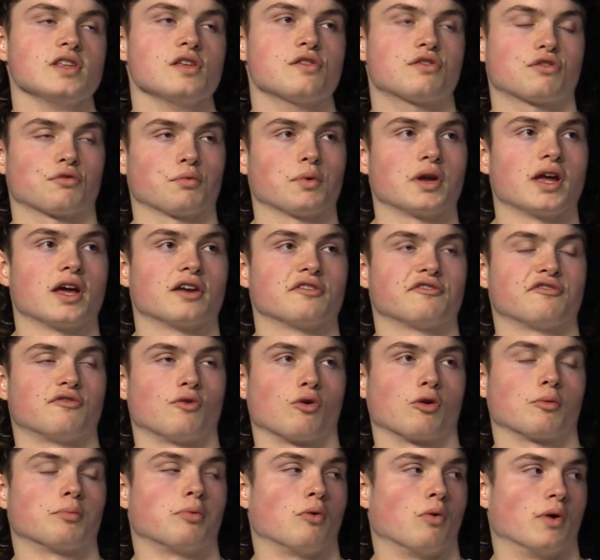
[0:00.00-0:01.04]
three out of
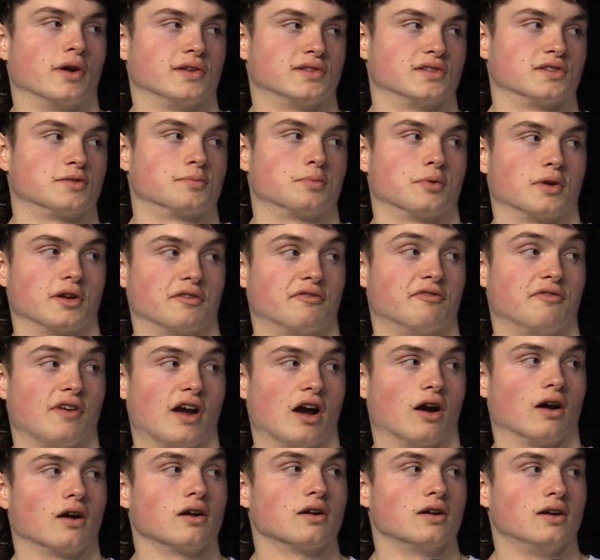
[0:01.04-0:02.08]
four points is pretty
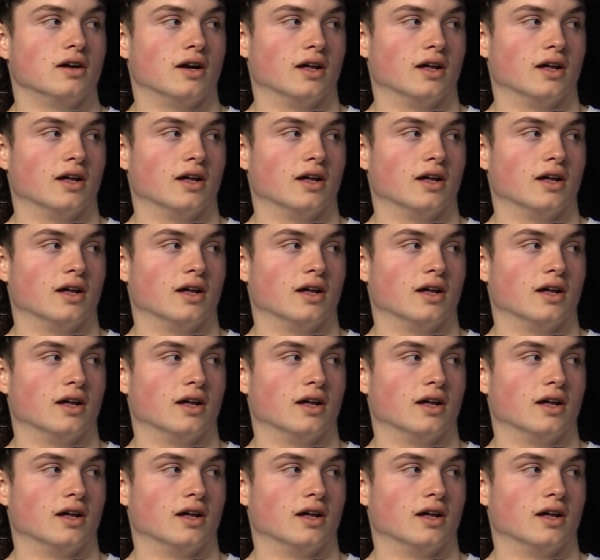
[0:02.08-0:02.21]
fair.